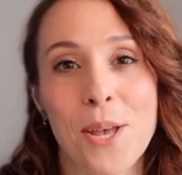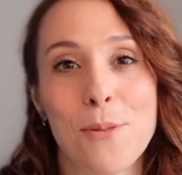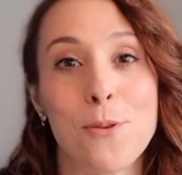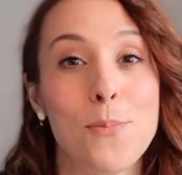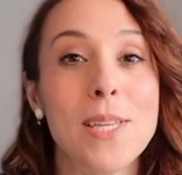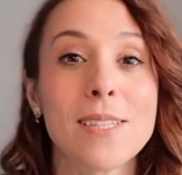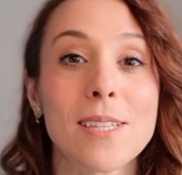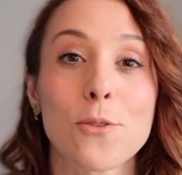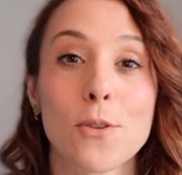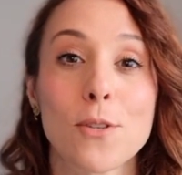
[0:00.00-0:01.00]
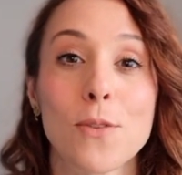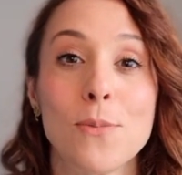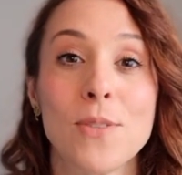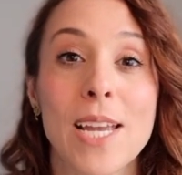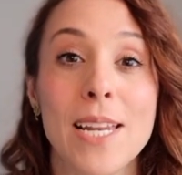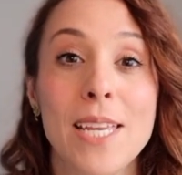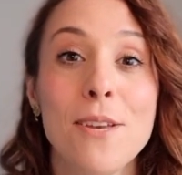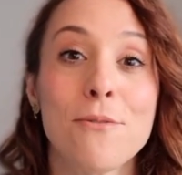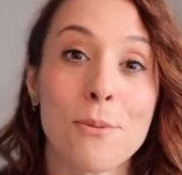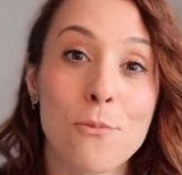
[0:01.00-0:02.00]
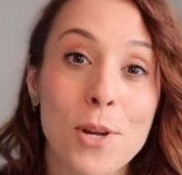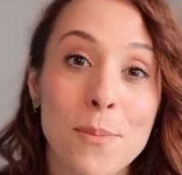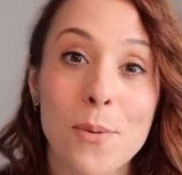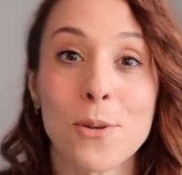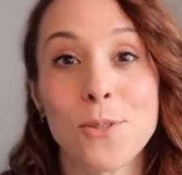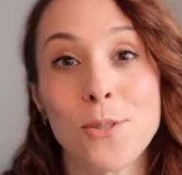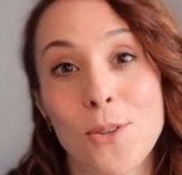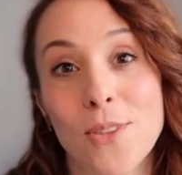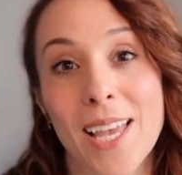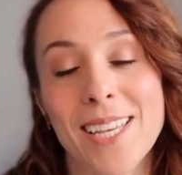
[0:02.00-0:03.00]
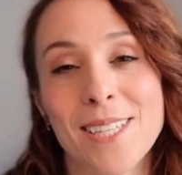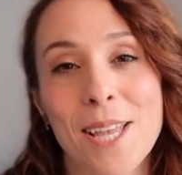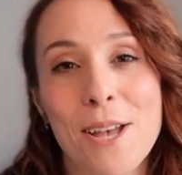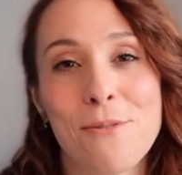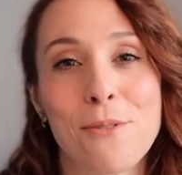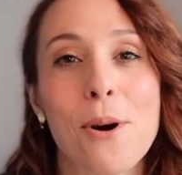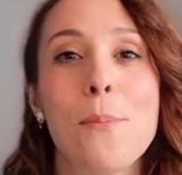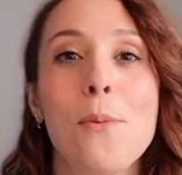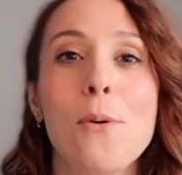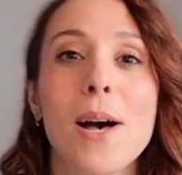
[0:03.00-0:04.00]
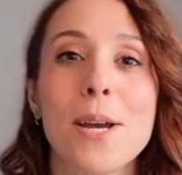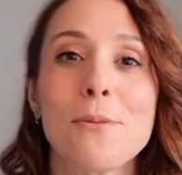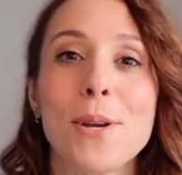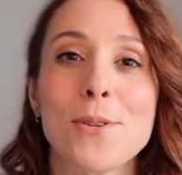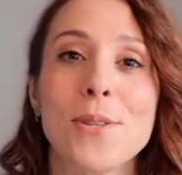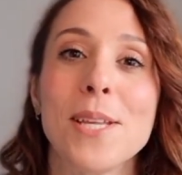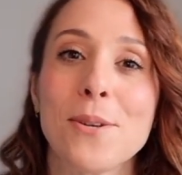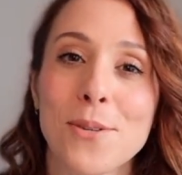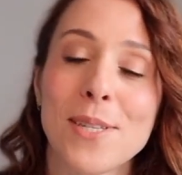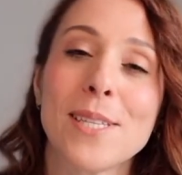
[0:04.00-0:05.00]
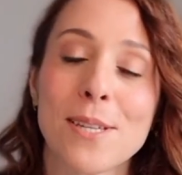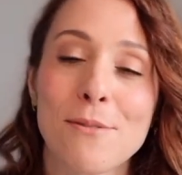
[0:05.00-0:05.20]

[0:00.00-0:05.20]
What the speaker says: The beans are transferred daily from one box to the next for more aeration and consistent